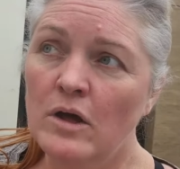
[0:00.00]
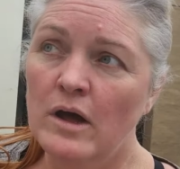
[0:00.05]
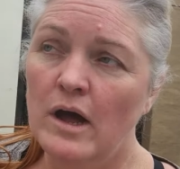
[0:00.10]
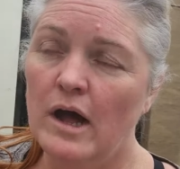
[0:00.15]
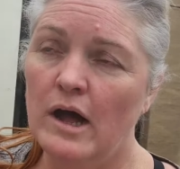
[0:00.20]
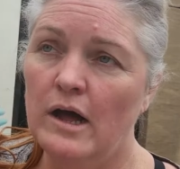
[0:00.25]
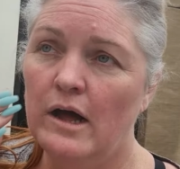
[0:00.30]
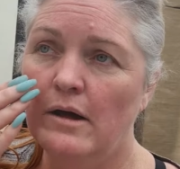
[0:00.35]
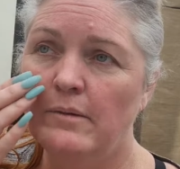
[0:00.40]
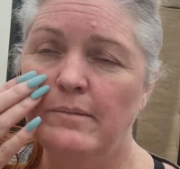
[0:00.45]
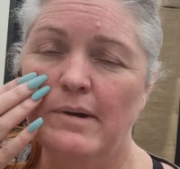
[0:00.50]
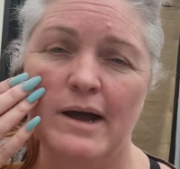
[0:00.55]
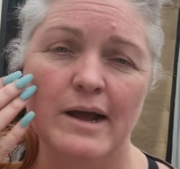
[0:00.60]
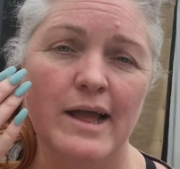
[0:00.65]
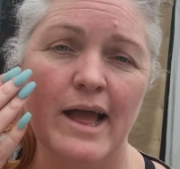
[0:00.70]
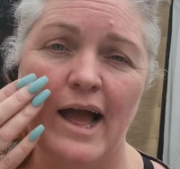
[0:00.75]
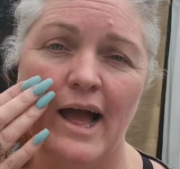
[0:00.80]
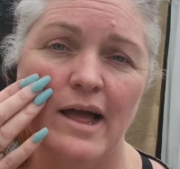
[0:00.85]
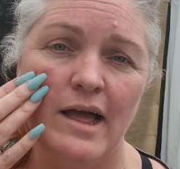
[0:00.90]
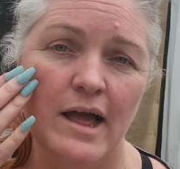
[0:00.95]
Um, I
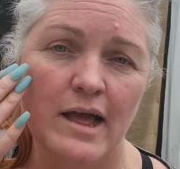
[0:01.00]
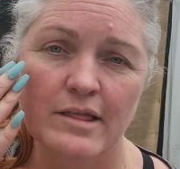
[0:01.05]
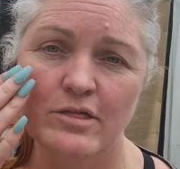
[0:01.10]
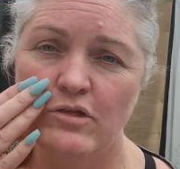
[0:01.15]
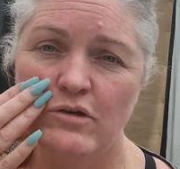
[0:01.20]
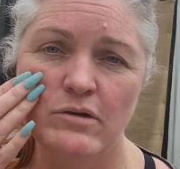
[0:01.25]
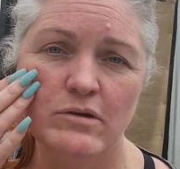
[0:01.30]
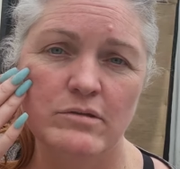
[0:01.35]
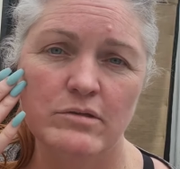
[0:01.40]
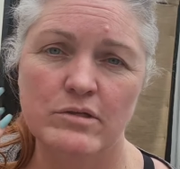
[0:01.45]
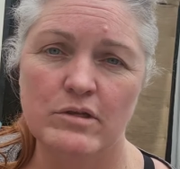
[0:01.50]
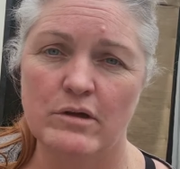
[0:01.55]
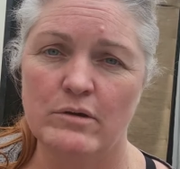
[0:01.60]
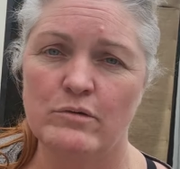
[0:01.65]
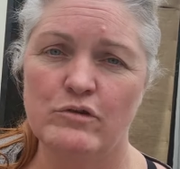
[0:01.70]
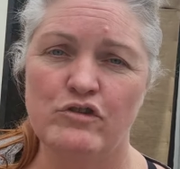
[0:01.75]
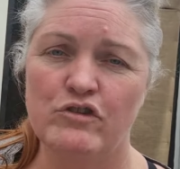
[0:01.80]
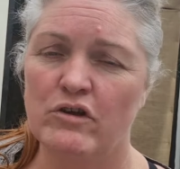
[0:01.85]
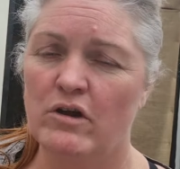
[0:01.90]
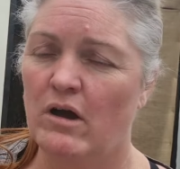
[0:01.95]
can't. I don't do
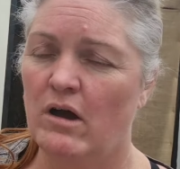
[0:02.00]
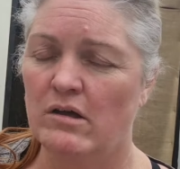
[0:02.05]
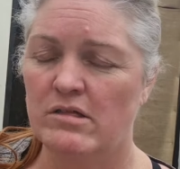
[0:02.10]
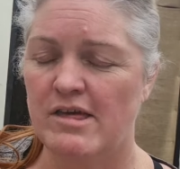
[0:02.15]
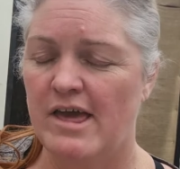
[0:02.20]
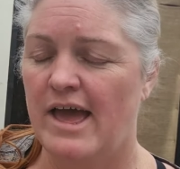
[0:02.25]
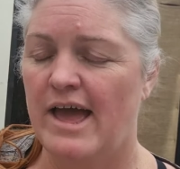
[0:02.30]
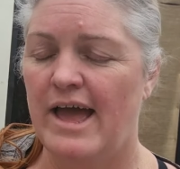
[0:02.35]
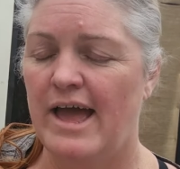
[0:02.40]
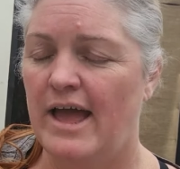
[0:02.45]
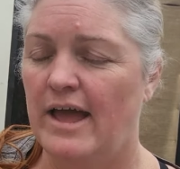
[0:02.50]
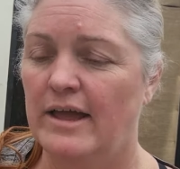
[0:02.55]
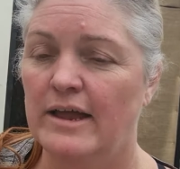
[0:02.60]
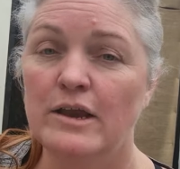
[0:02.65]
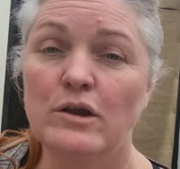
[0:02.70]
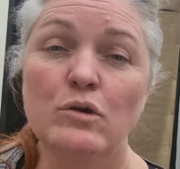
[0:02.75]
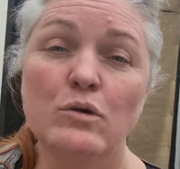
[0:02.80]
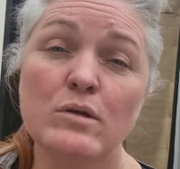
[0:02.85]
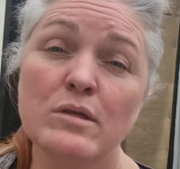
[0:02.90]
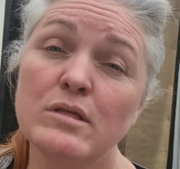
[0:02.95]
short hair. It
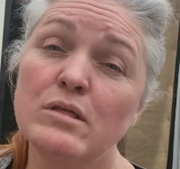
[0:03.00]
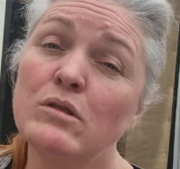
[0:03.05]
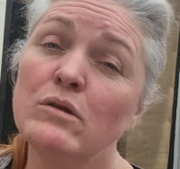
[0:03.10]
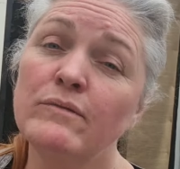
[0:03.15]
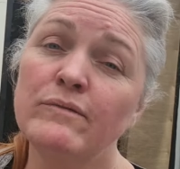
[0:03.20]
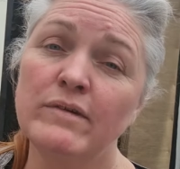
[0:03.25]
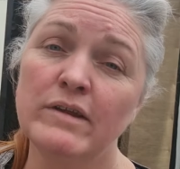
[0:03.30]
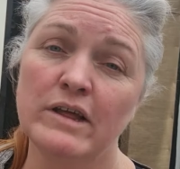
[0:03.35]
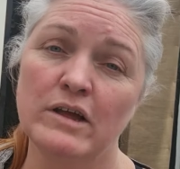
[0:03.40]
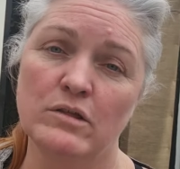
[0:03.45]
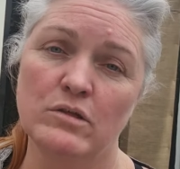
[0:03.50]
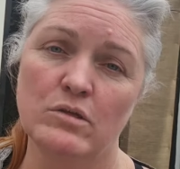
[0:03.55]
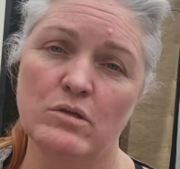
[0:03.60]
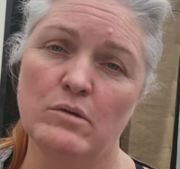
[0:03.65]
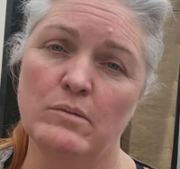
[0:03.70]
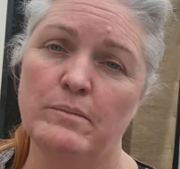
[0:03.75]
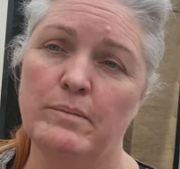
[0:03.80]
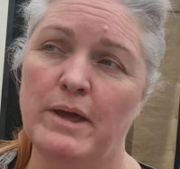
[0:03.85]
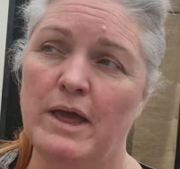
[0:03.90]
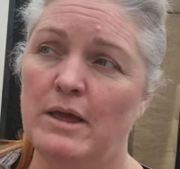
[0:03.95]
looks lovely on
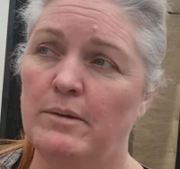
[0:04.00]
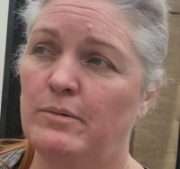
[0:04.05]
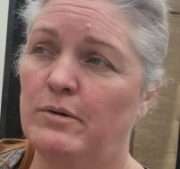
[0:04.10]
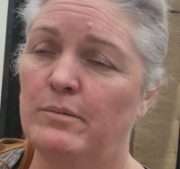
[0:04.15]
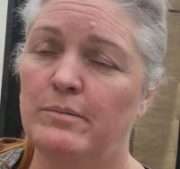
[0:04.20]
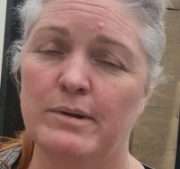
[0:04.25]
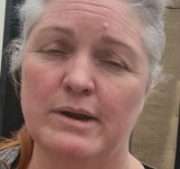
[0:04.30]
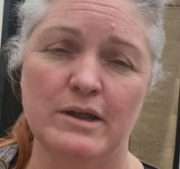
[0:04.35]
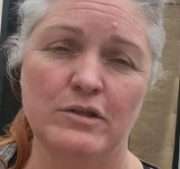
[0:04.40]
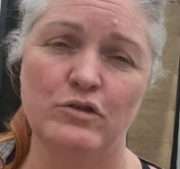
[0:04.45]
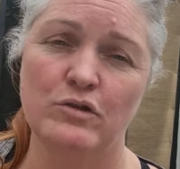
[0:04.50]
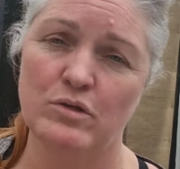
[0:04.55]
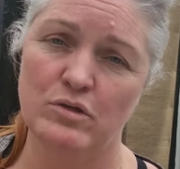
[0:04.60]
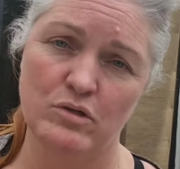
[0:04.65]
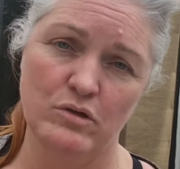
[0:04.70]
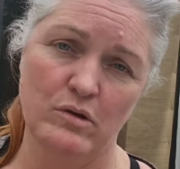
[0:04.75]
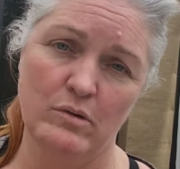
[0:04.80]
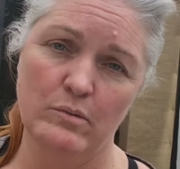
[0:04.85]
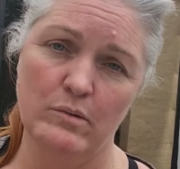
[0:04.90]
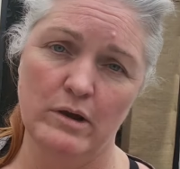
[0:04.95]
some people, but I just
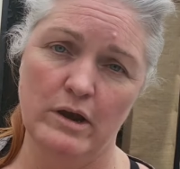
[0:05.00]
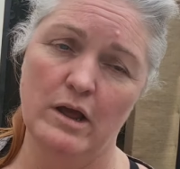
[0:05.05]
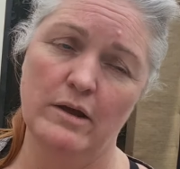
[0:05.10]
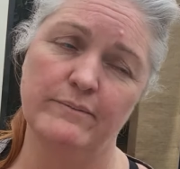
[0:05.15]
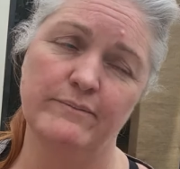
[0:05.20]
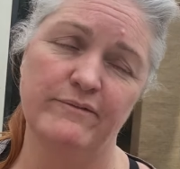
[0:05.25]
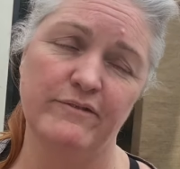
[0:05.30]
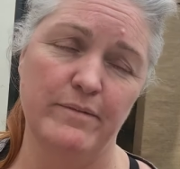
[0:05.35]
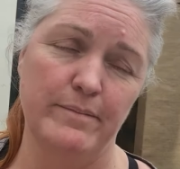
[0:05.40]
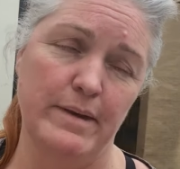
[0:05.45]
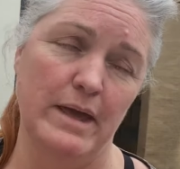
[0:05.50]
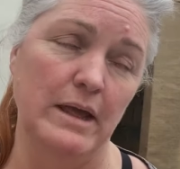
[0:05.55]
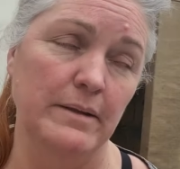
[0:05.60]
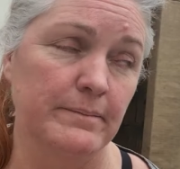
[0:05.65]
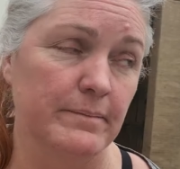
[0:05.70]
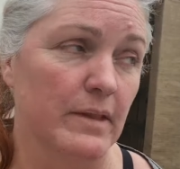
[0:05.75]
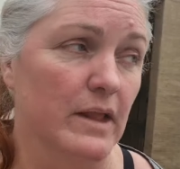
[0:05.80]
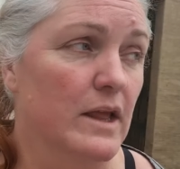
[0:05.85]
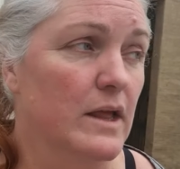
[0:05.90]
don't want it for me.